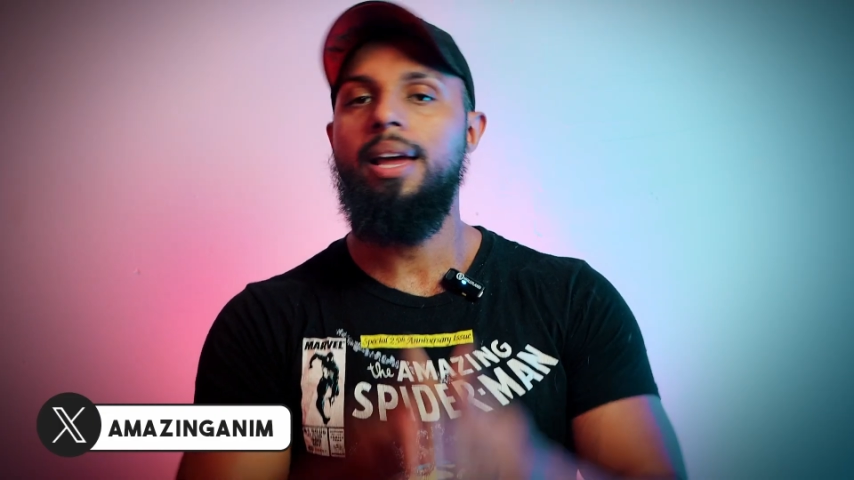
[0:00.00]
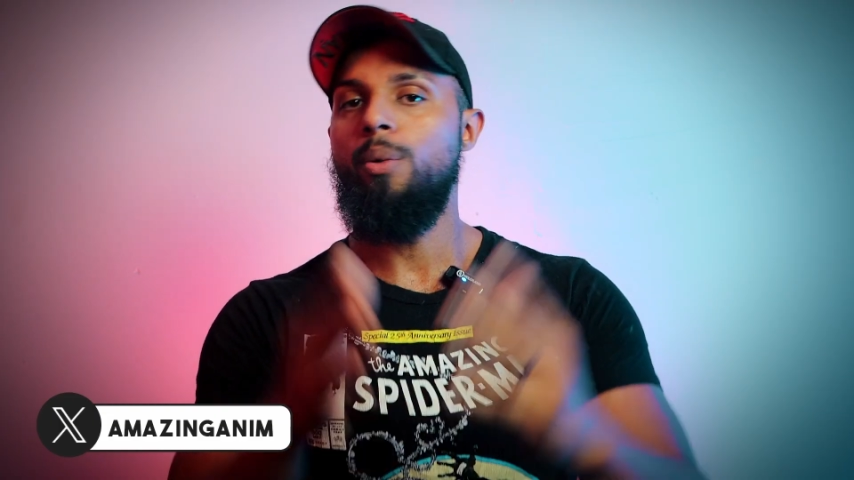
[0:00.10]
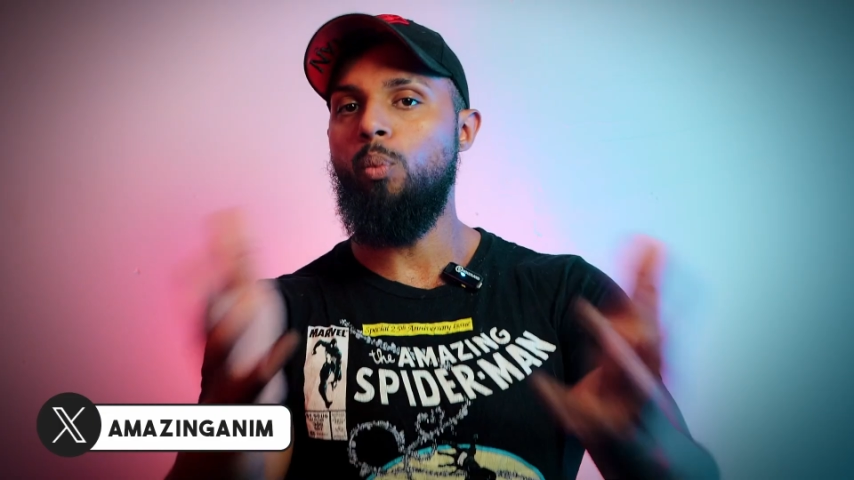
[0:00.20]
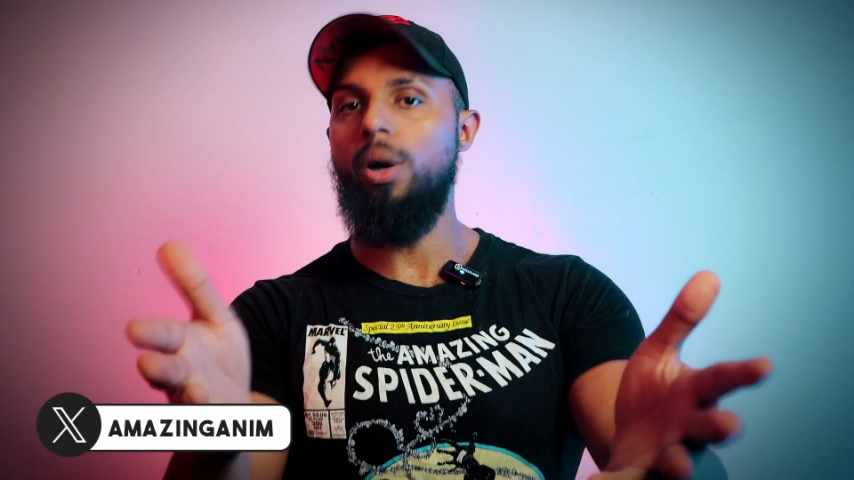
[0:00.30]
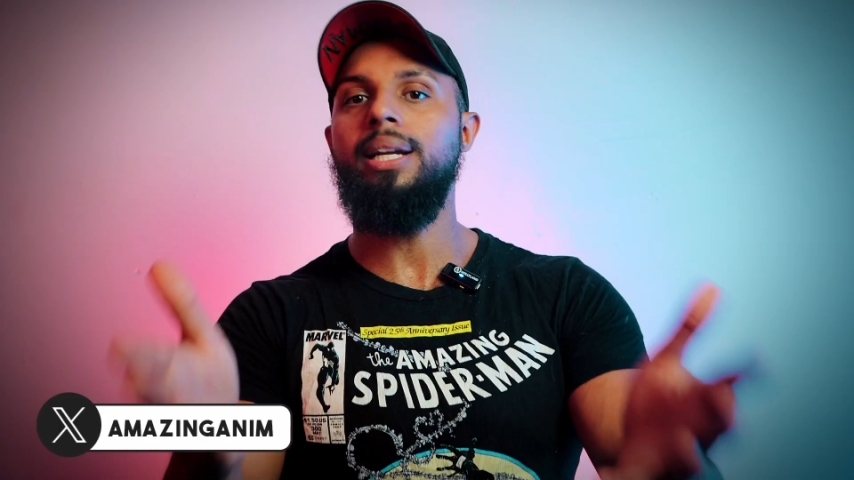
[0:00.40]

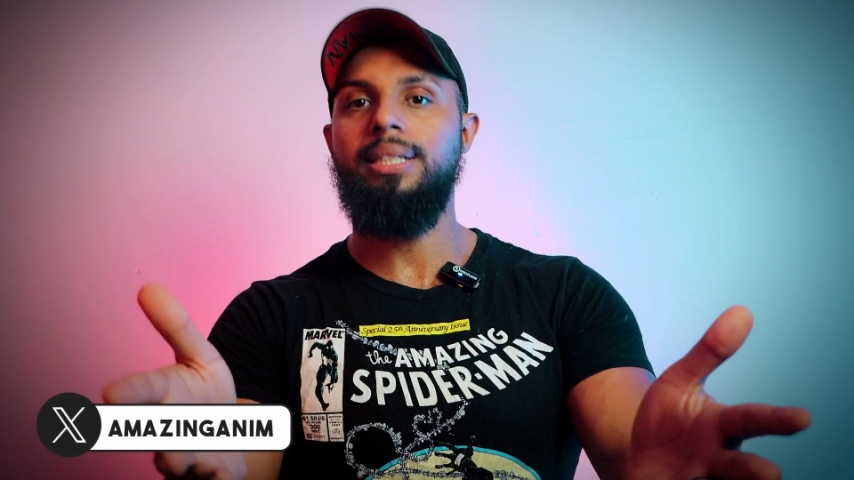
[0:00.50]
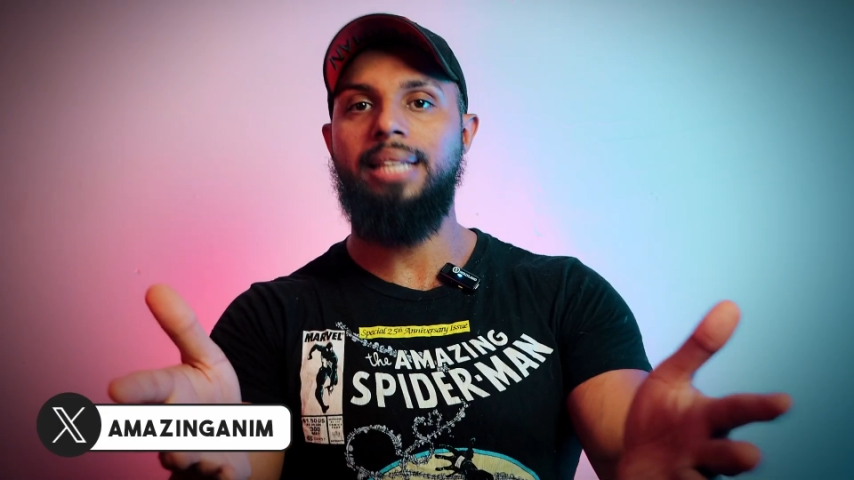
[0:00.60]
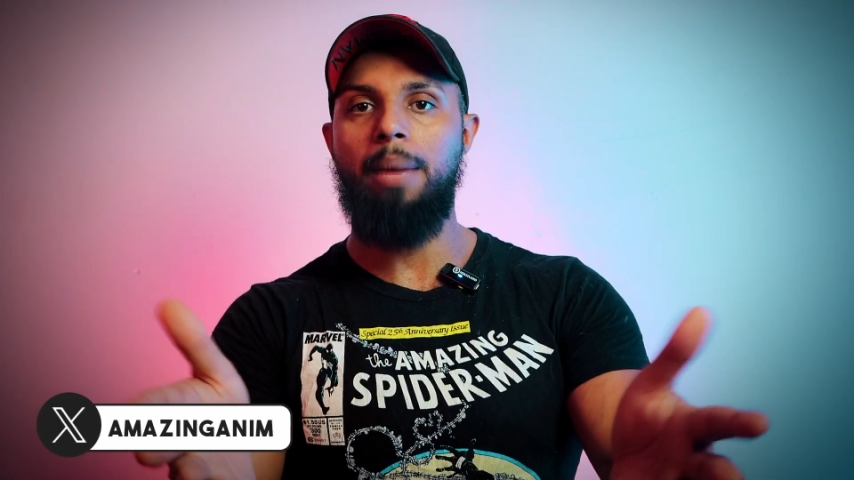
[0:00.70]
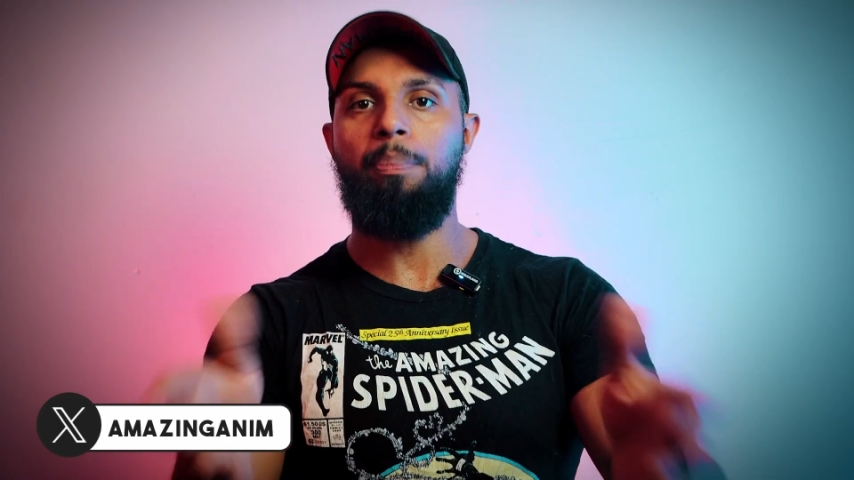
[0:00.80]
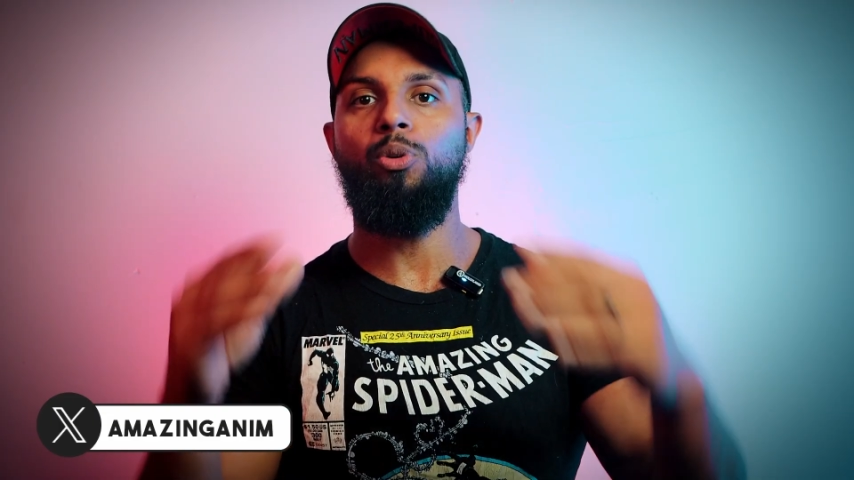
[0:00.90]
One
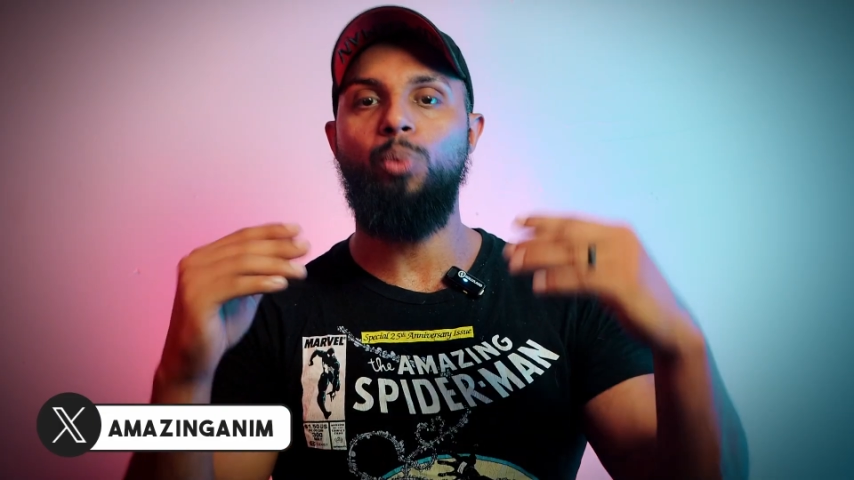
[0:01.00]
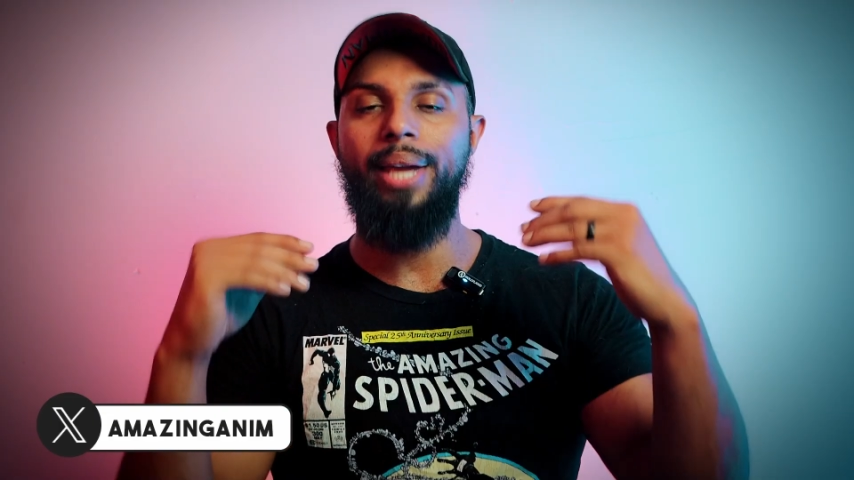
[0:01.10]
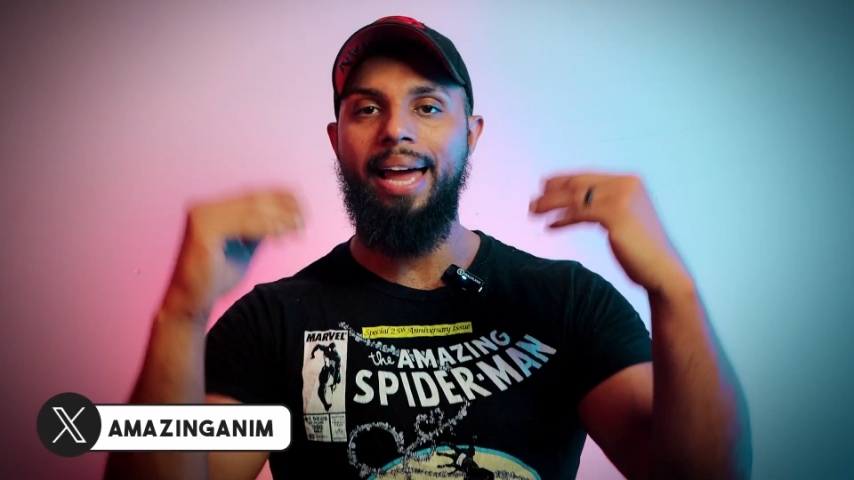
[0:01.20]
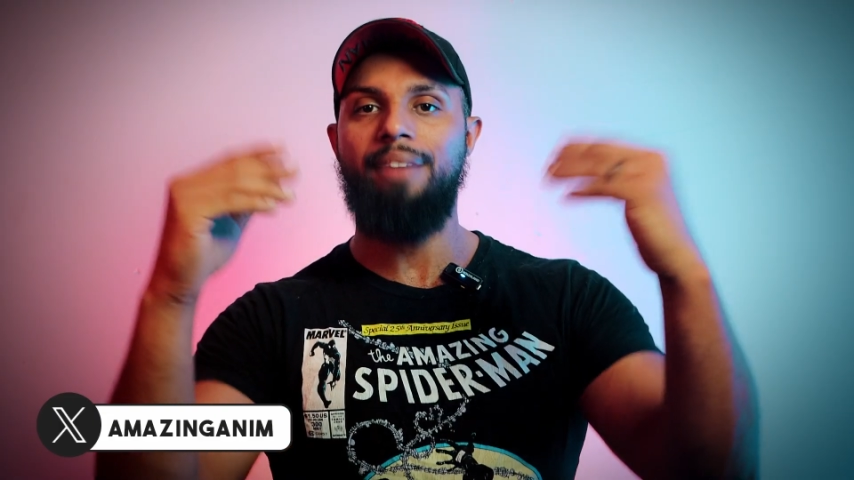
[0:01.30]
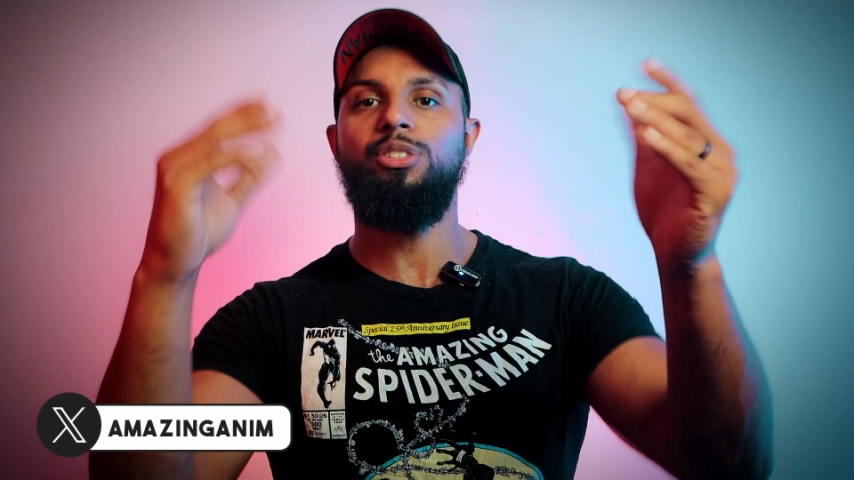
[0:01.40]
example we have